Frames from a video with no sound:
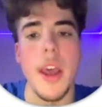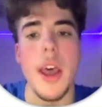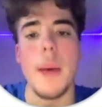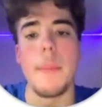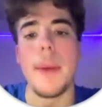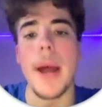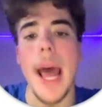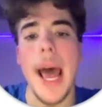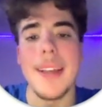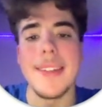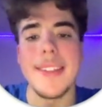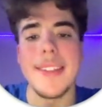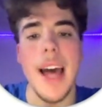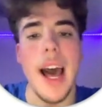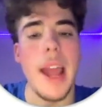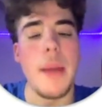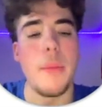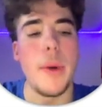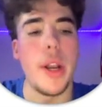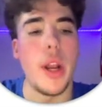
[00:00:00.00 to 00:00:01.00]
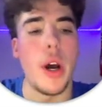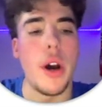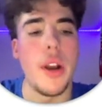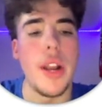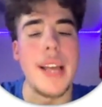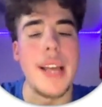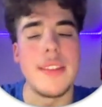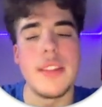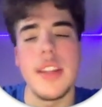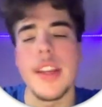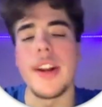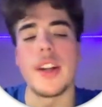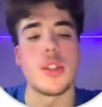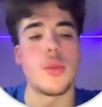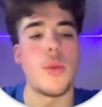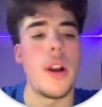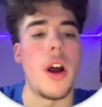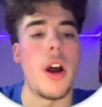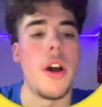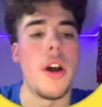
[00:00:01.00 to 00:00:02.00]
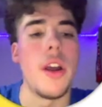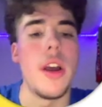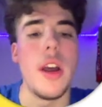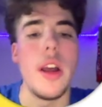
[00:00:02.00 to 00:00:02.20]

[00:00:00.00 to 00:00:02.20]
But as time went on, as the years went on,